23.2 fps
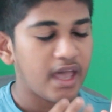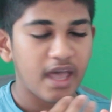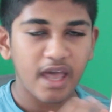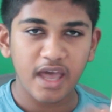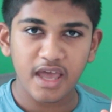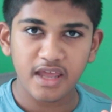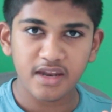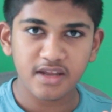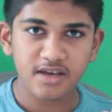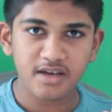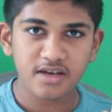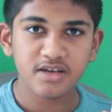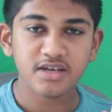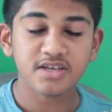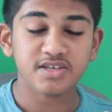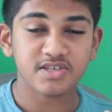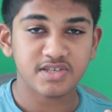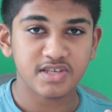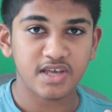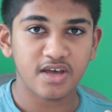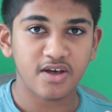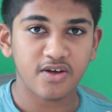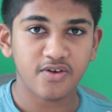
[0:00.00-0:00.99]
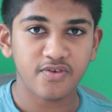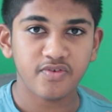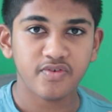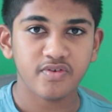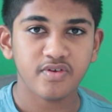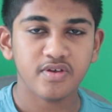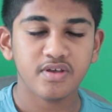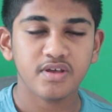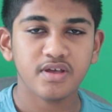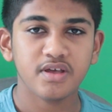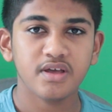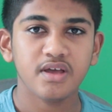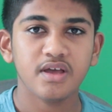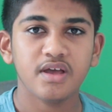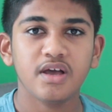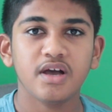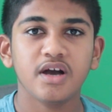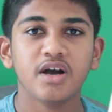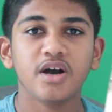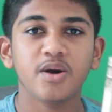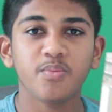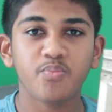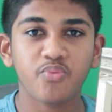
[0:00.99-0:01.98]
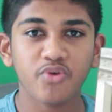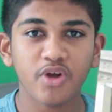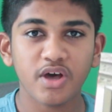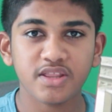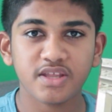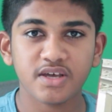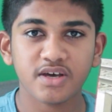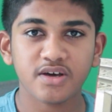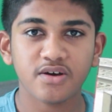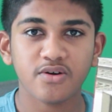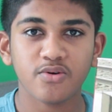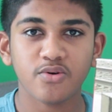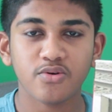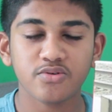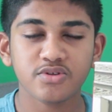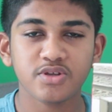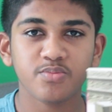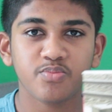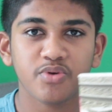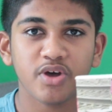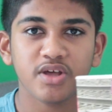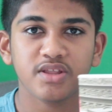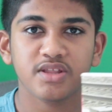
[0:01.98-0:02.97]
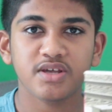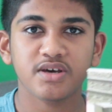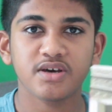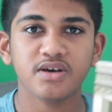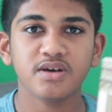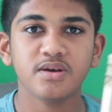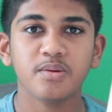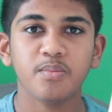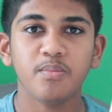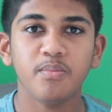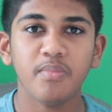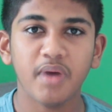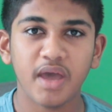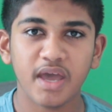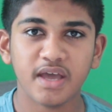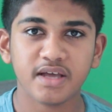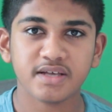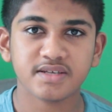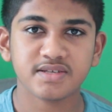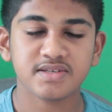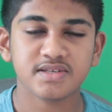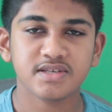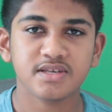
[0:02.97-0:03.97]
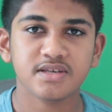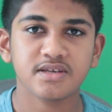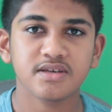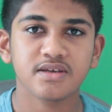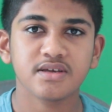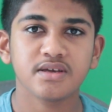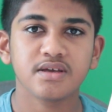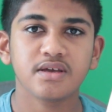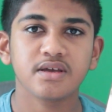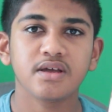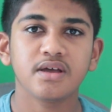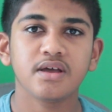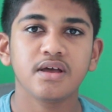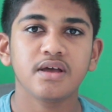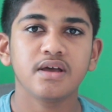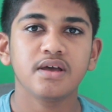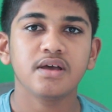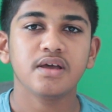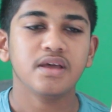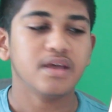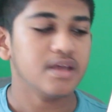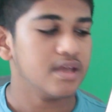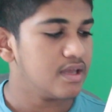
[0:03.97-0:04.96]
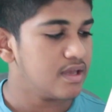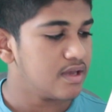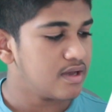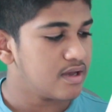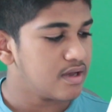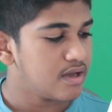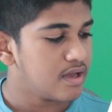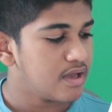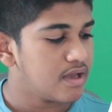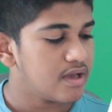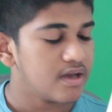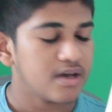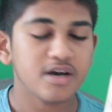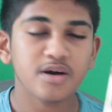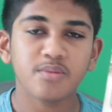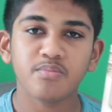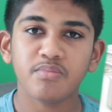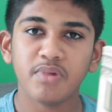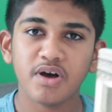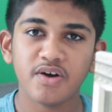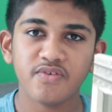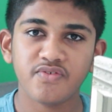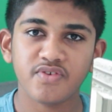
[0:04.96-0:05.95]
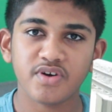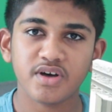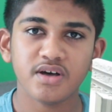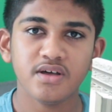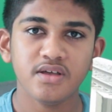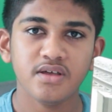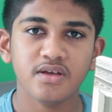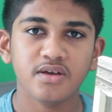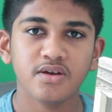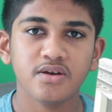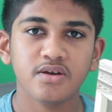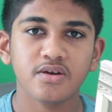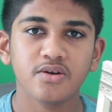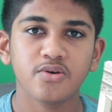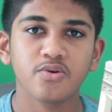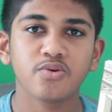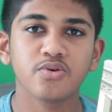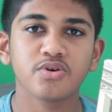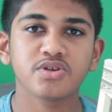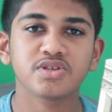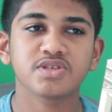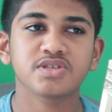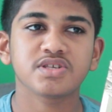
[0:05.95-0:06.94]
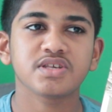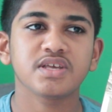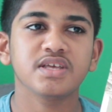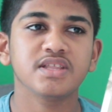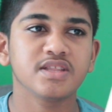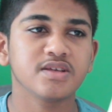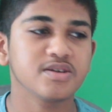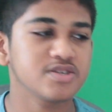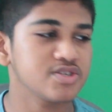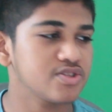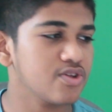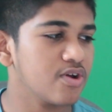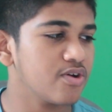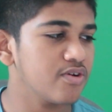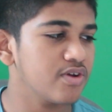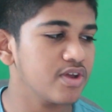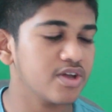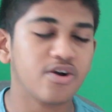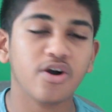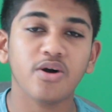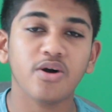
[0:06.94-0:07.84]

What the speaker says: Anna herself, her brother, older brother, Max, her mother, who is in the story